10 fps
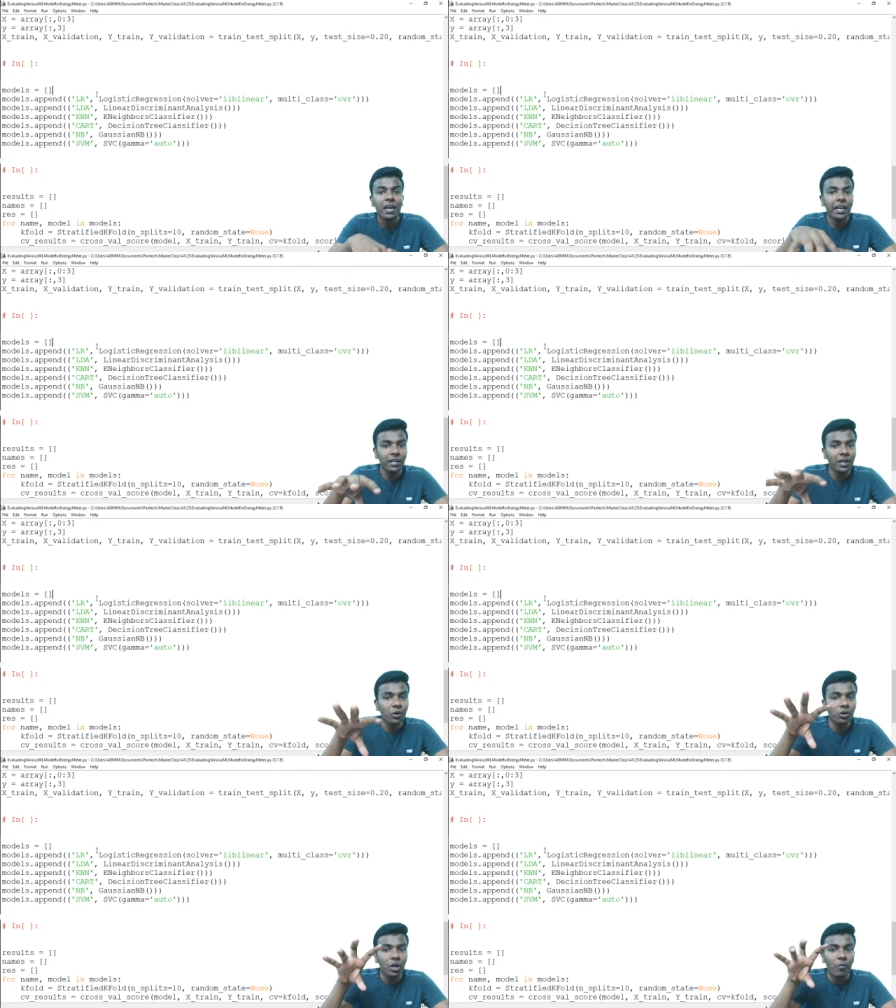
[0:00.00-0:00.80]
in the
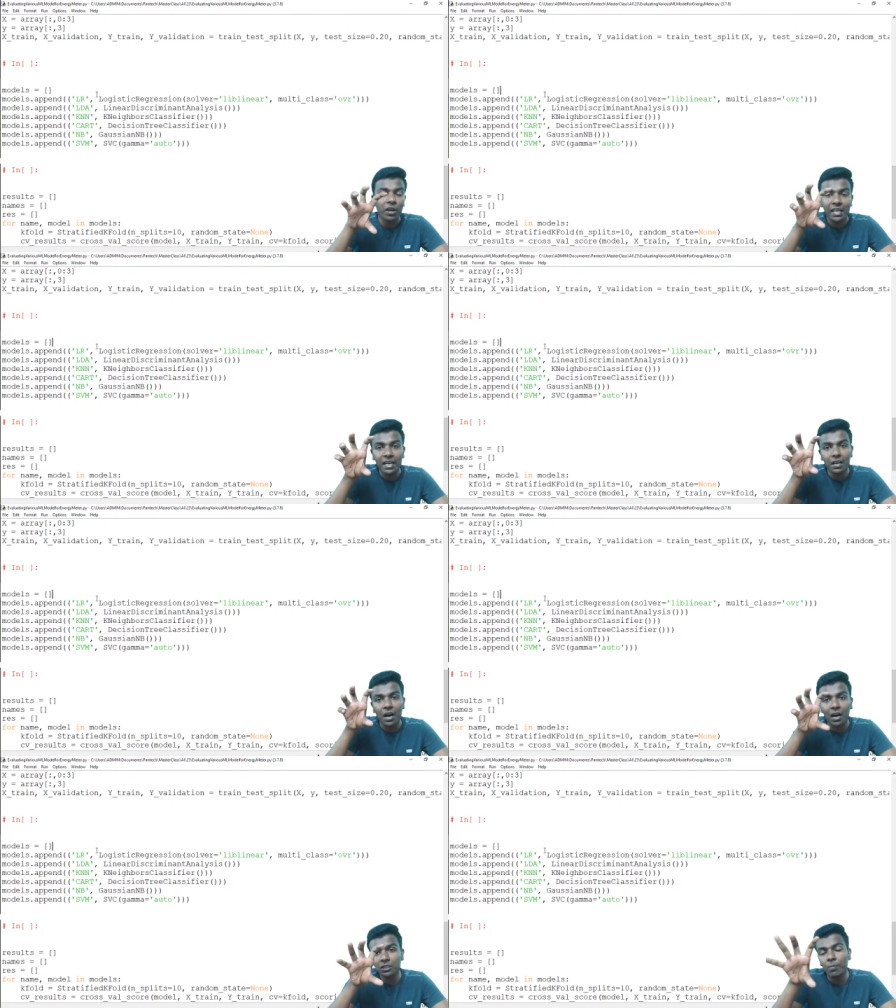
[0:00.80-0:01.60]
YouTube only
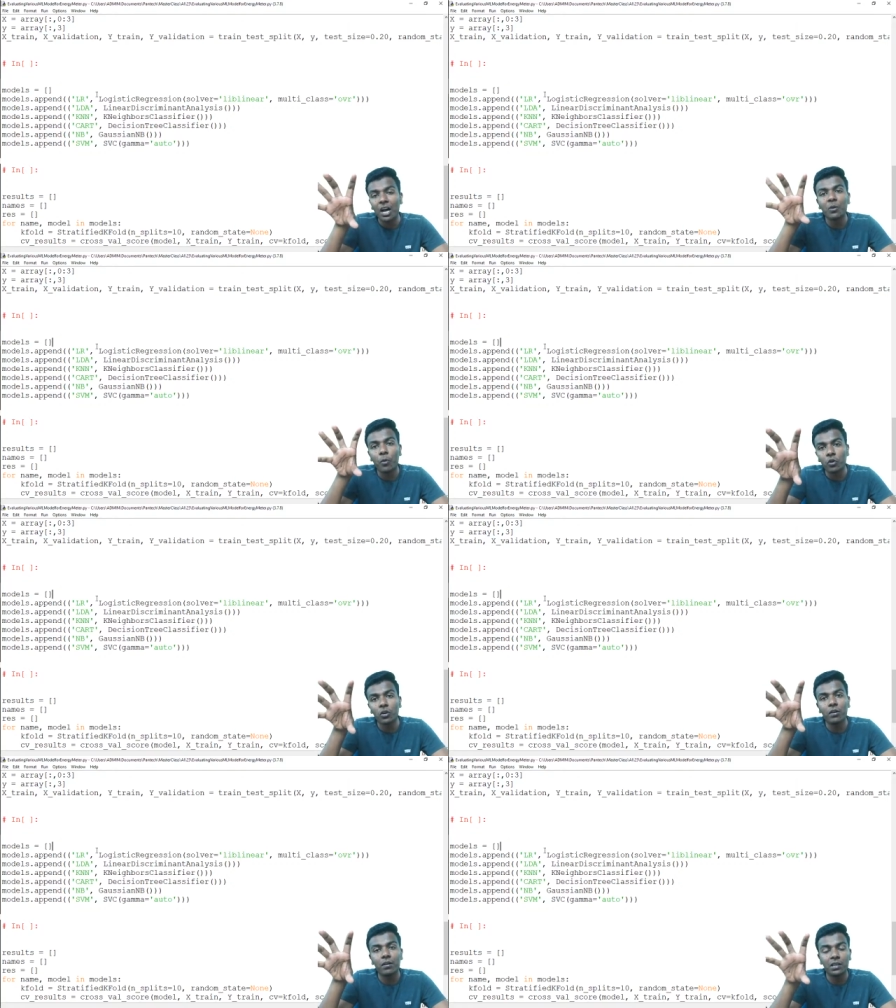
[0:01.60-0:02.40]
small part
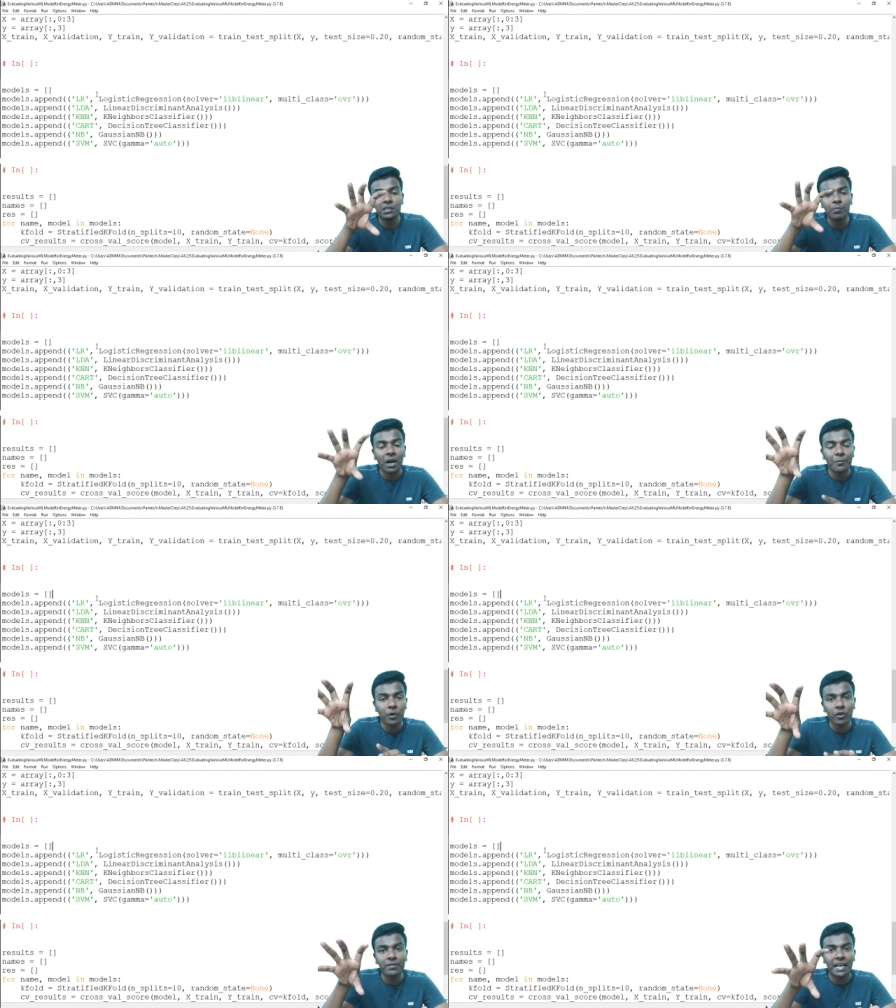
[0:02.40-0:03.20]

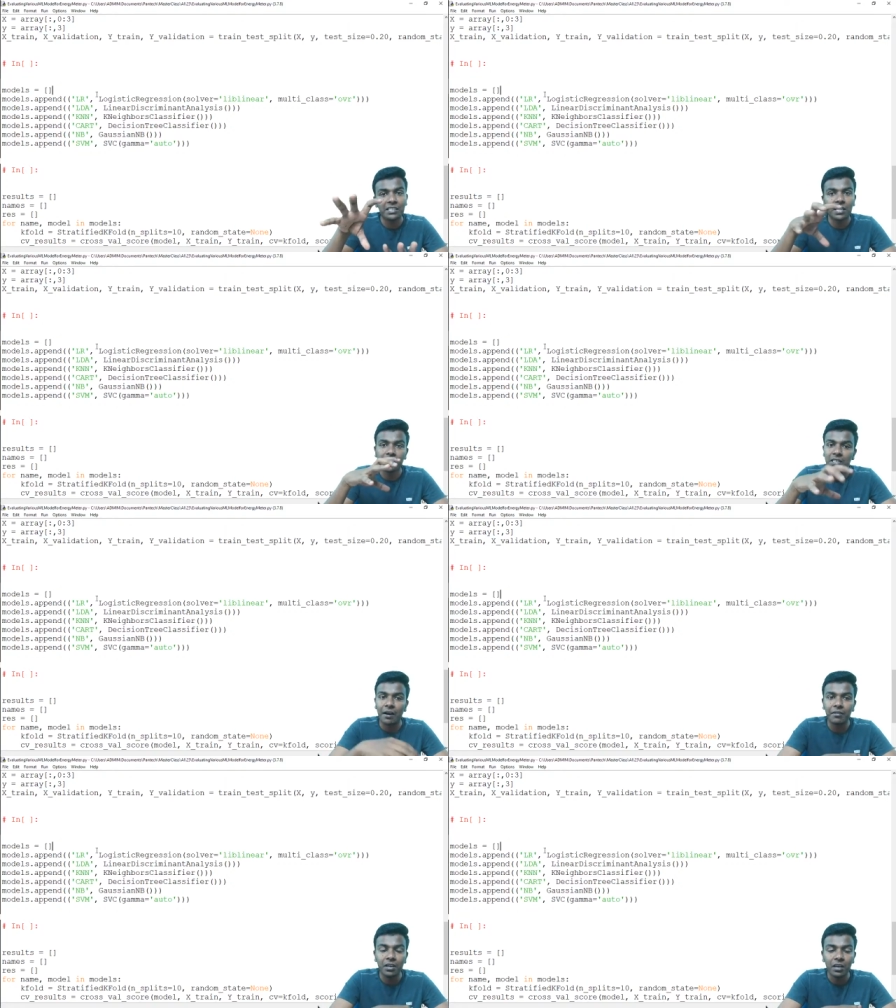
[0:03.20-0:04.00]
of the agenda is
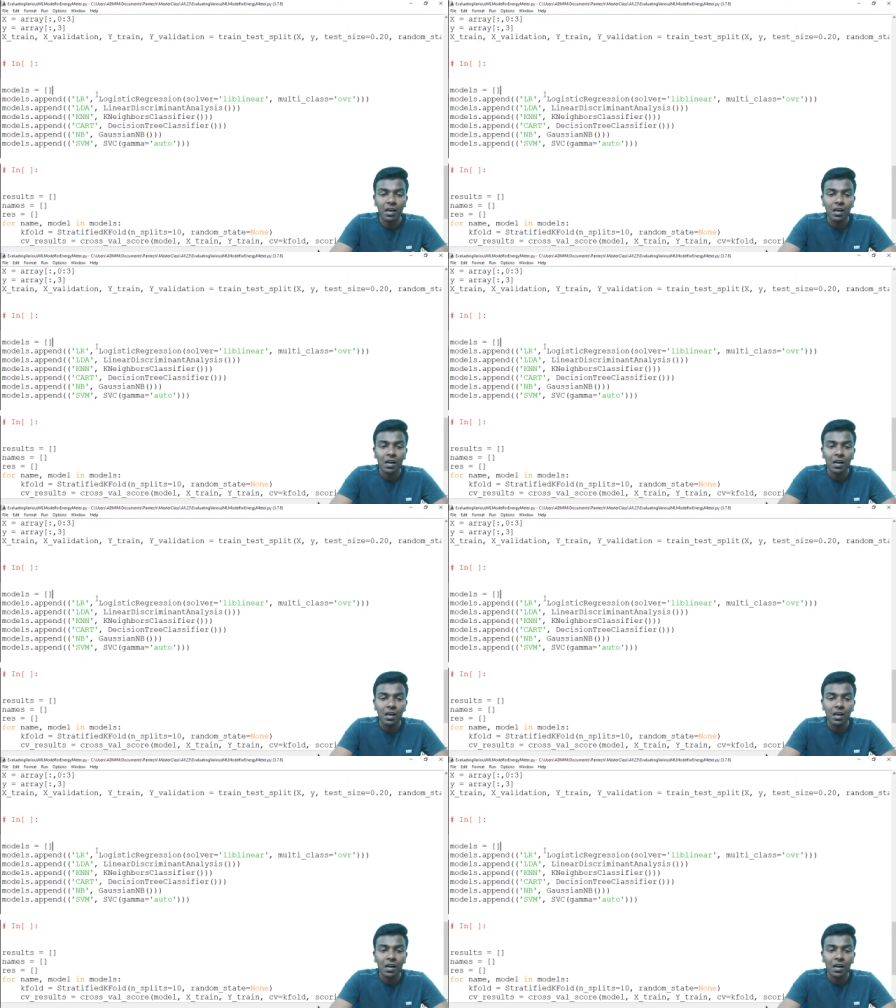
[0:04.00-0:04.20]
covered.